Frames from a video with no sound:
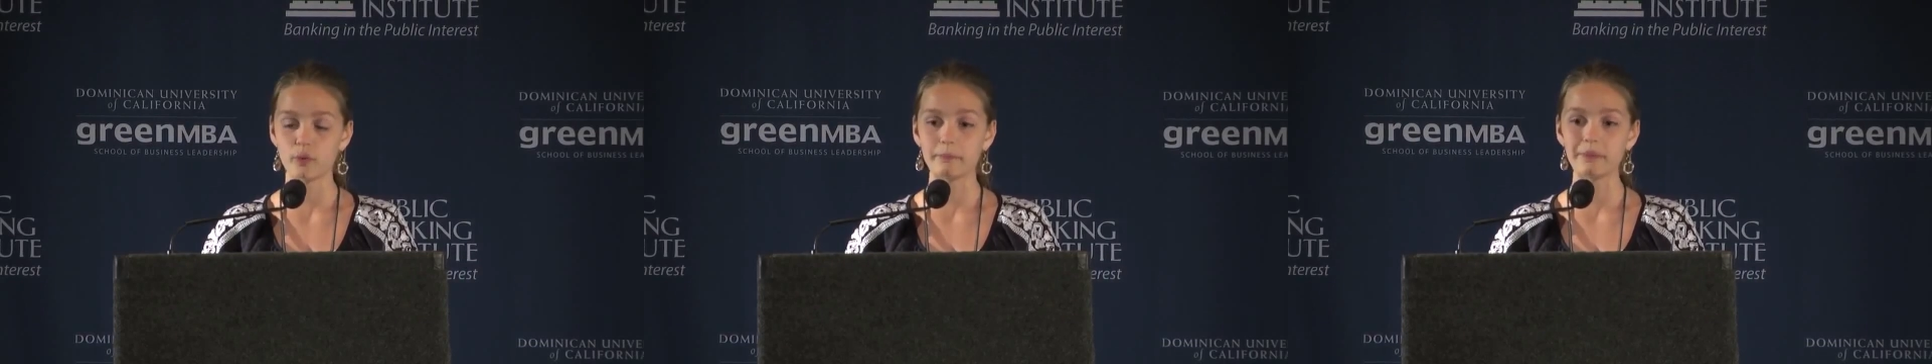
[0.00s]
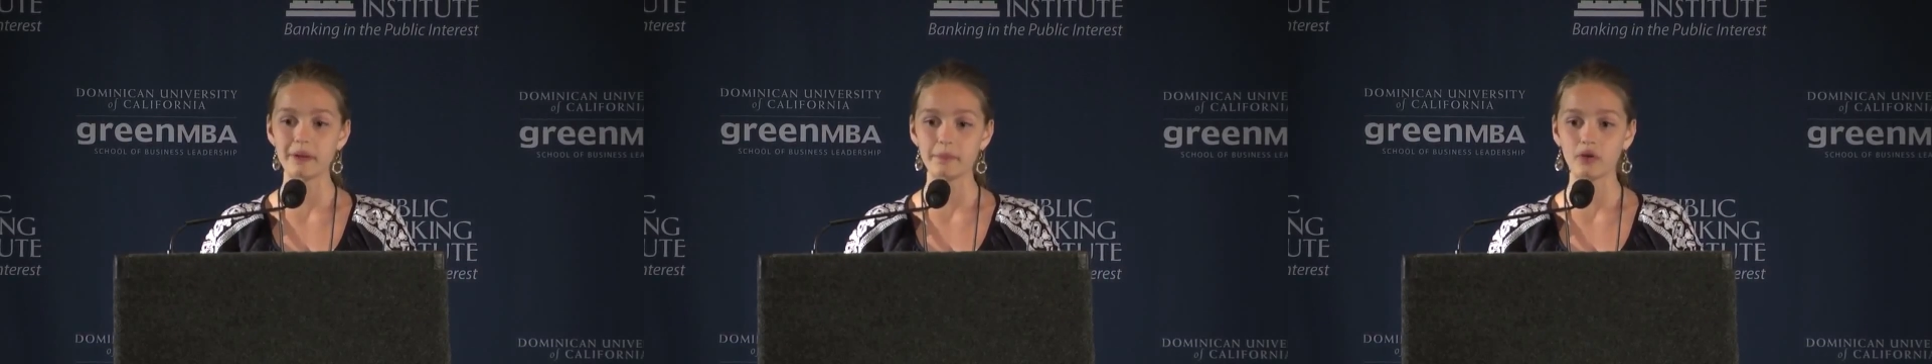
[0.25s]

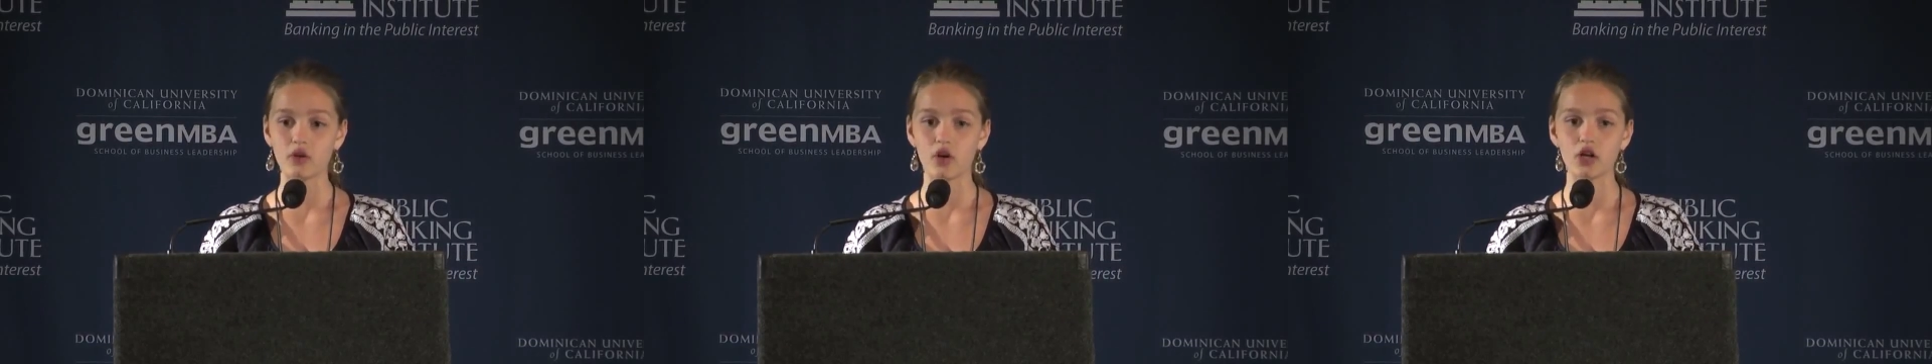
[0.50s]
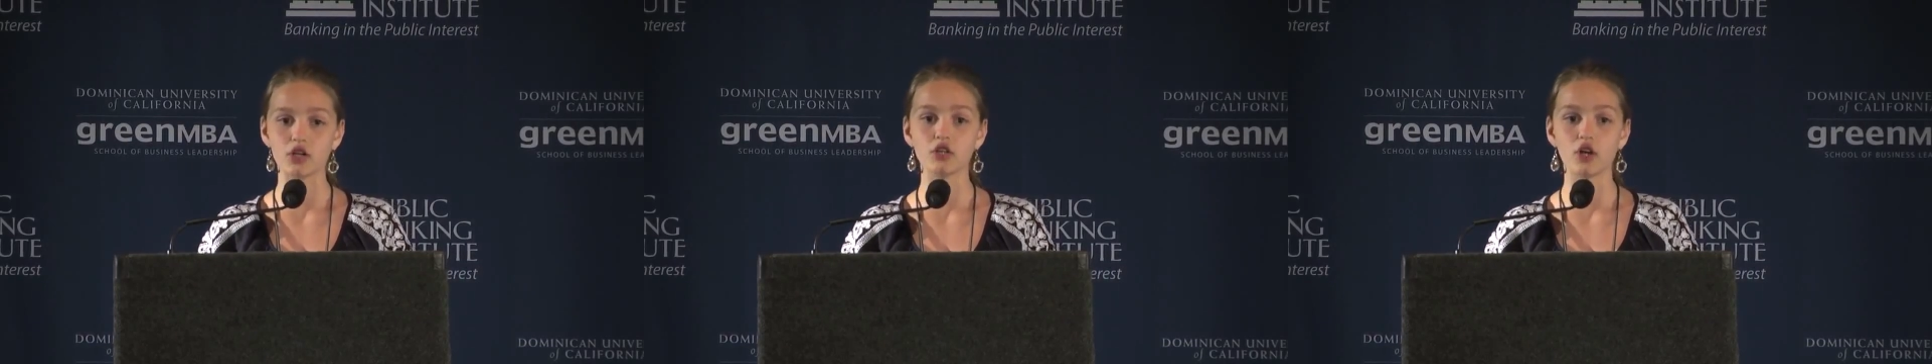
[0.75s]
when people
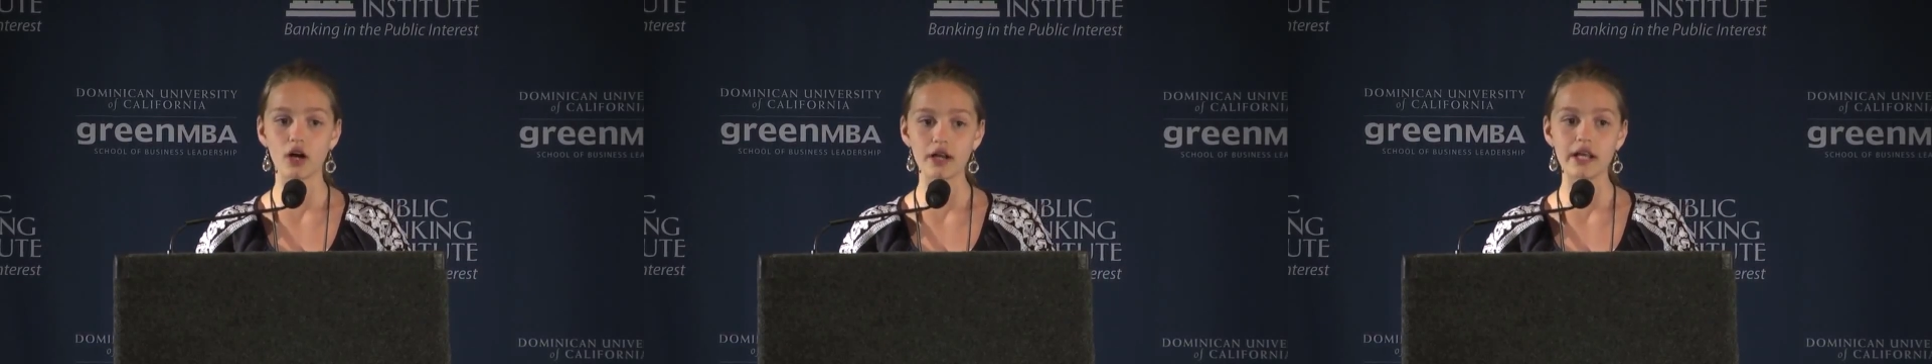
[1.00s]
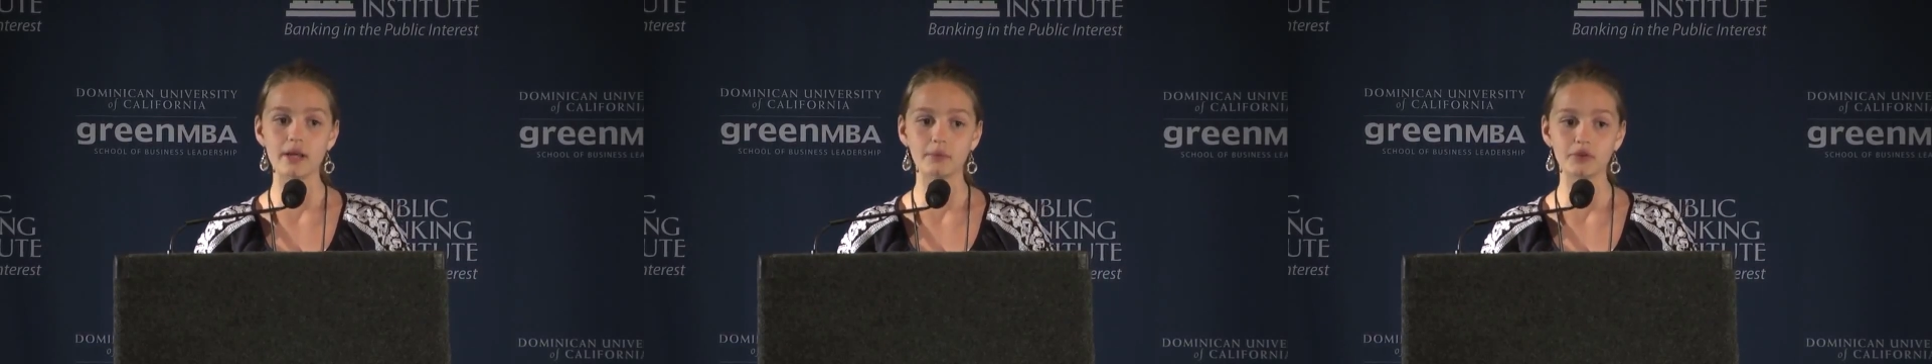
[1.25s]
are
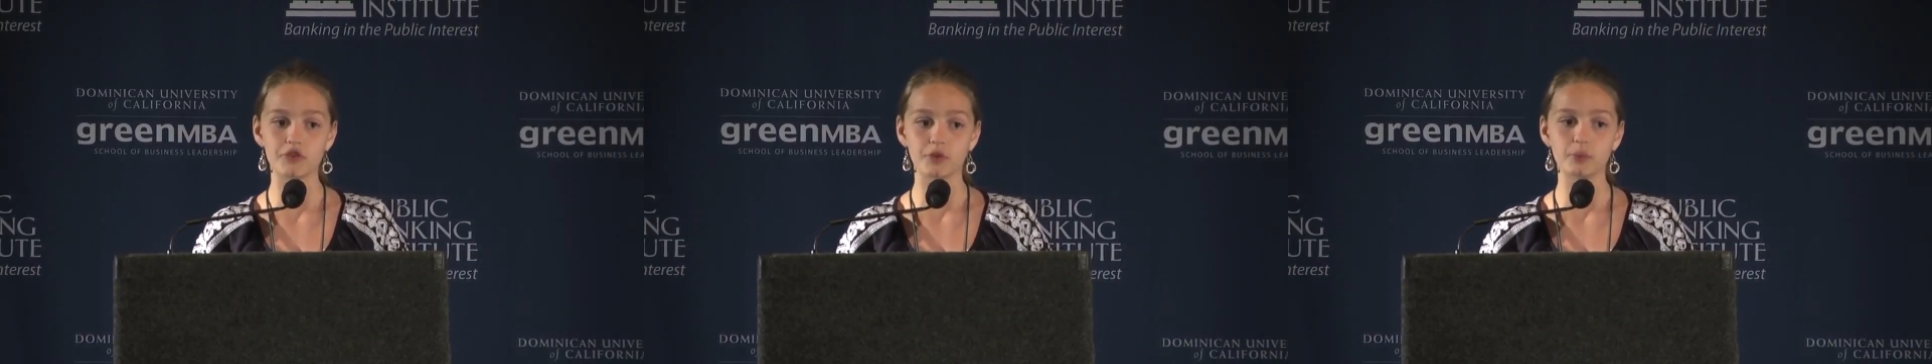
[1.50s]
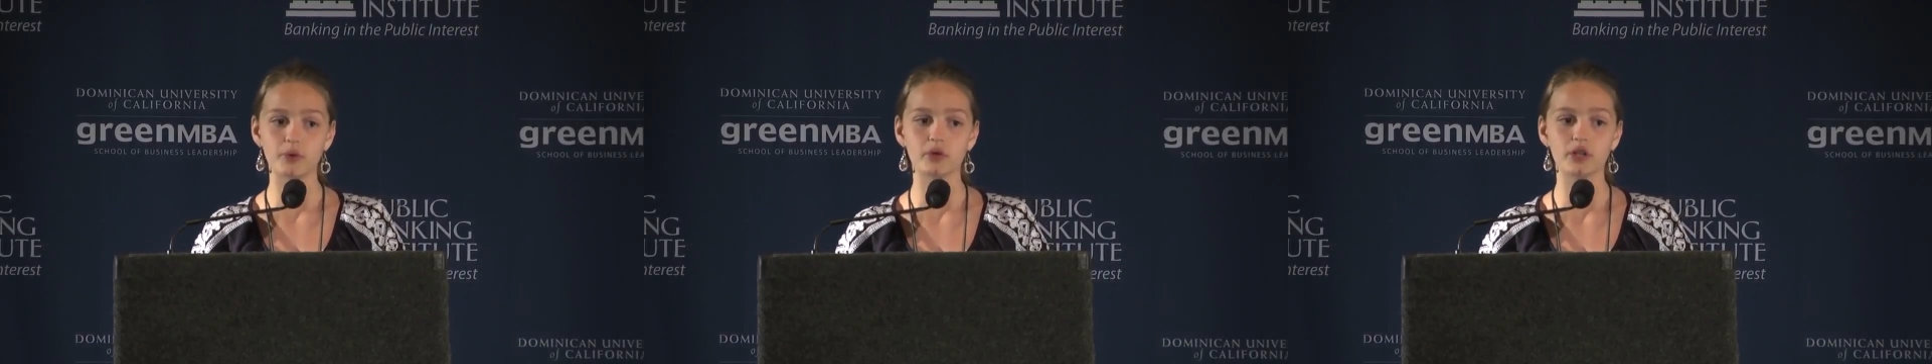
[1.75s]
not able to
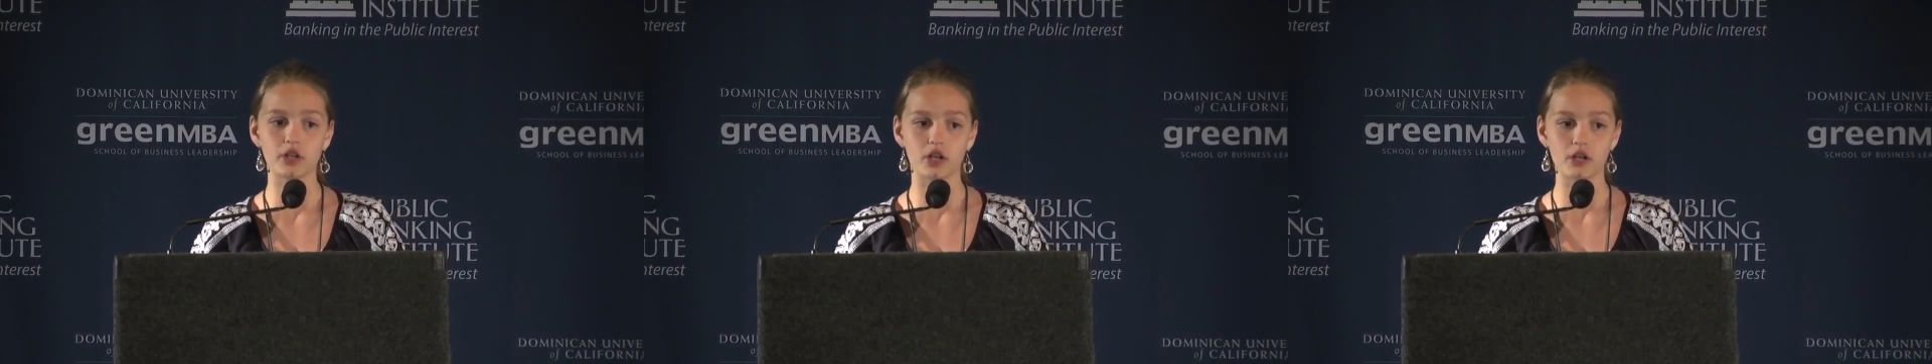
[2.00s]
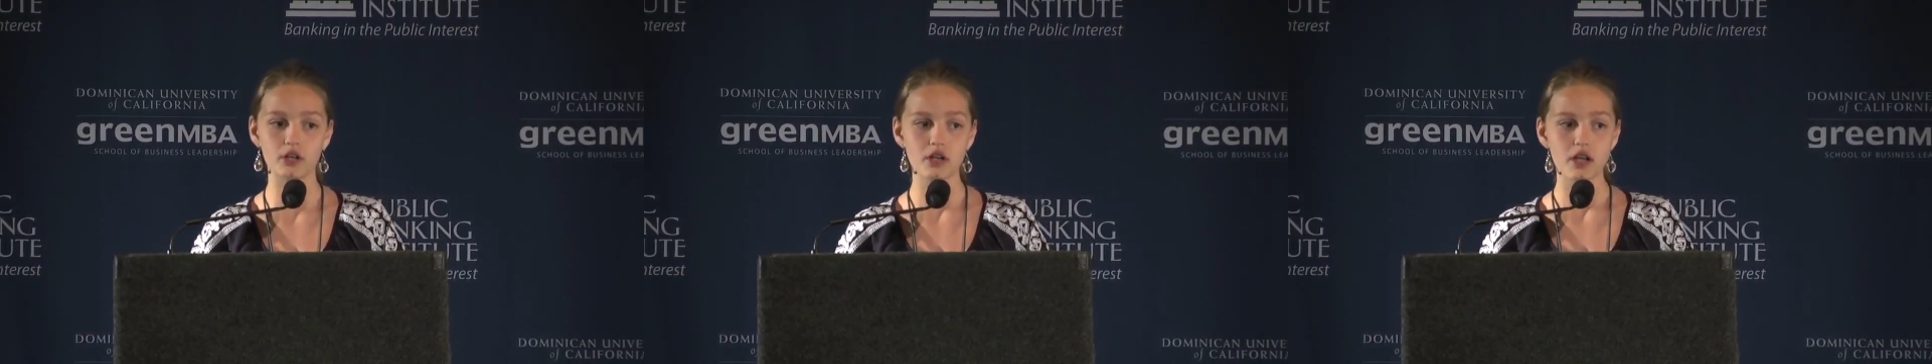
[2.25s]

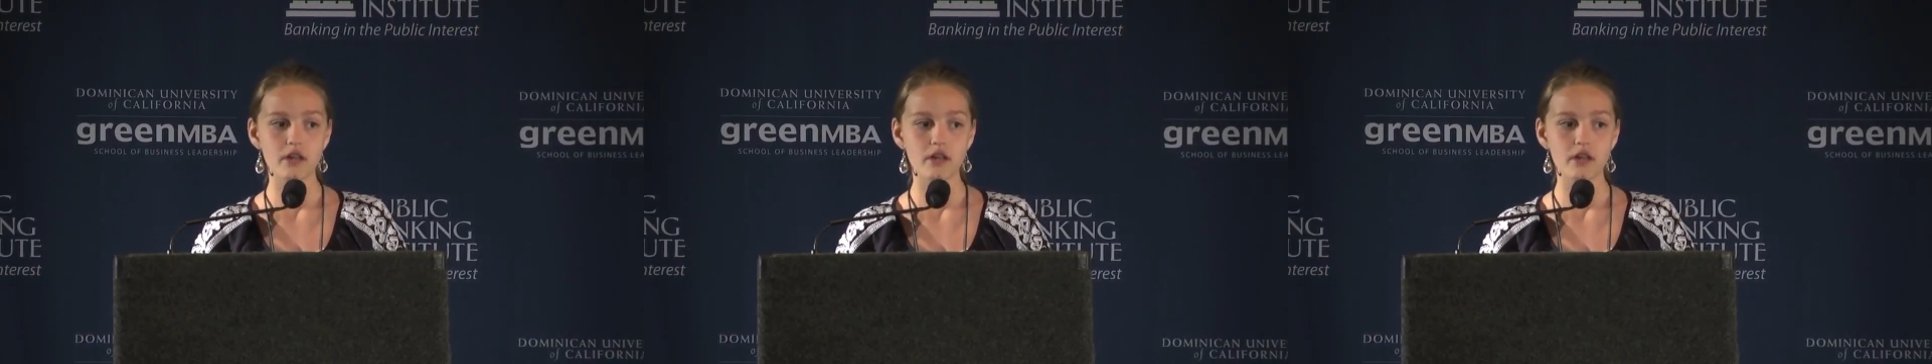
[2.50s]
procure